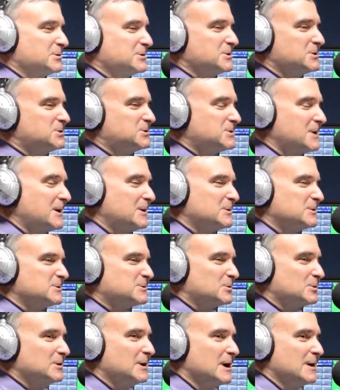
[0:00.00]
to chairs
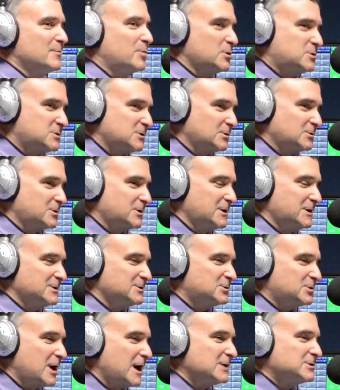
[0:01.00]
or put children in
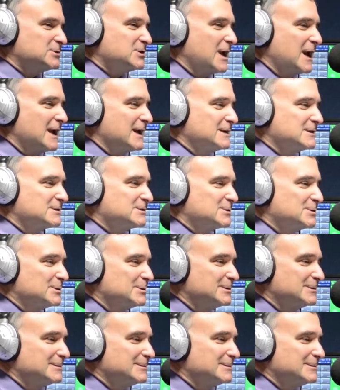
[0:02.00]
trash cans. I don't or... think